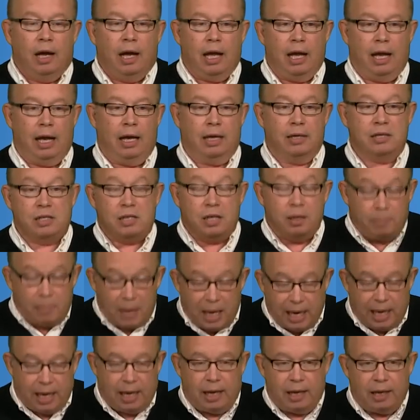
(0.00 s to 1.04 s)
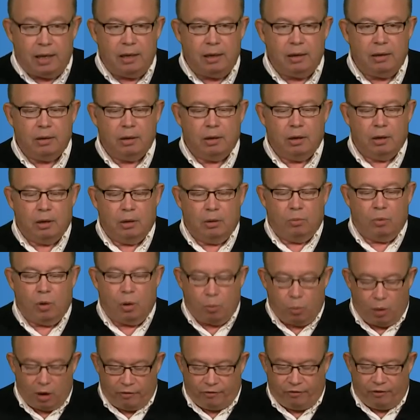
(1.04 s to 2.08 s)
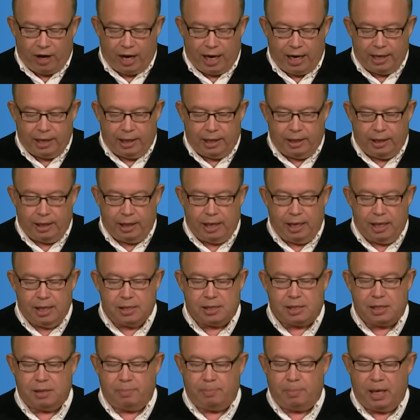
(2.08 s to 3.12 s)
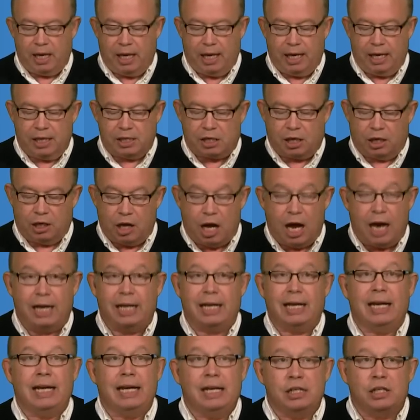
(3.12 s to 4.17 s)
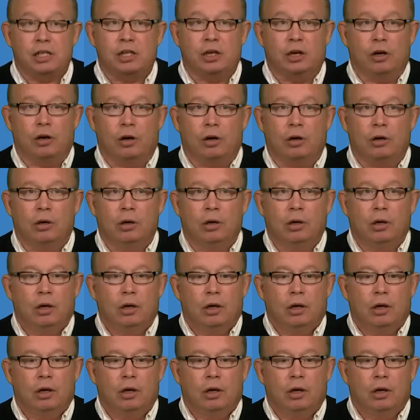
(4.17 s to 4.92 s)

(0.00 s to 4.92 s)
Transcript: And to me, what we're finding is that it is a lot easier